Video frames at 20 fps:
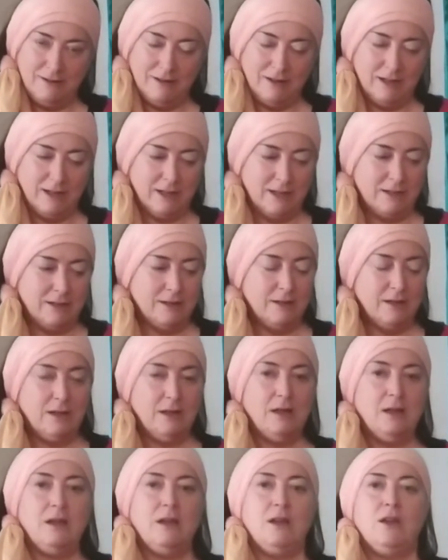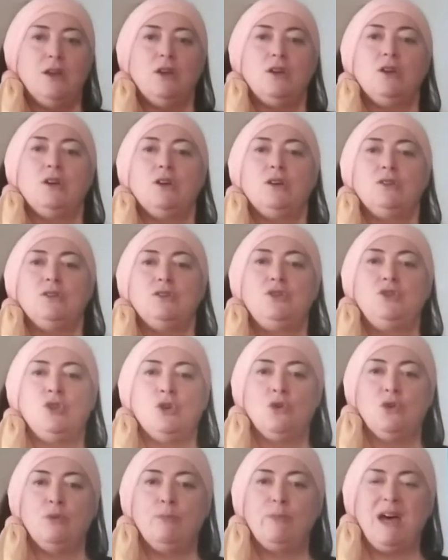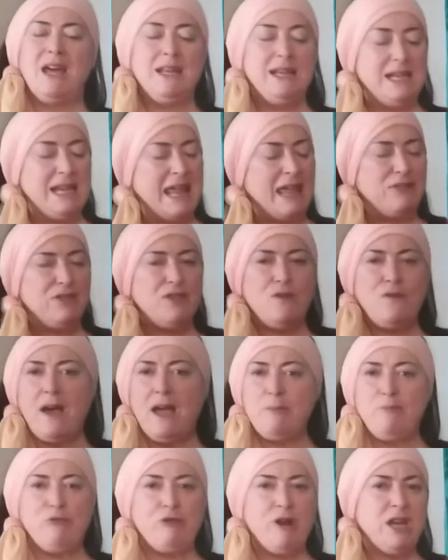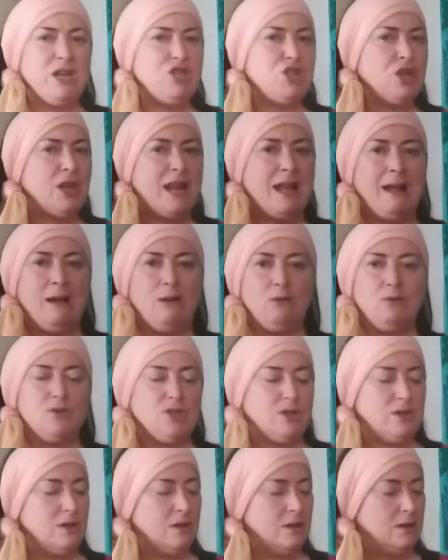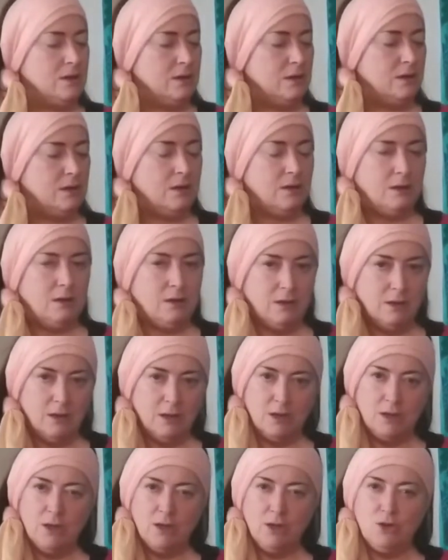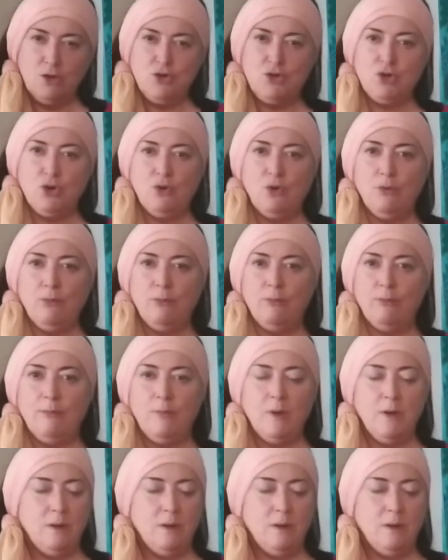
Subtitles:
Yeah? Dum, and let the vibration out. Dum.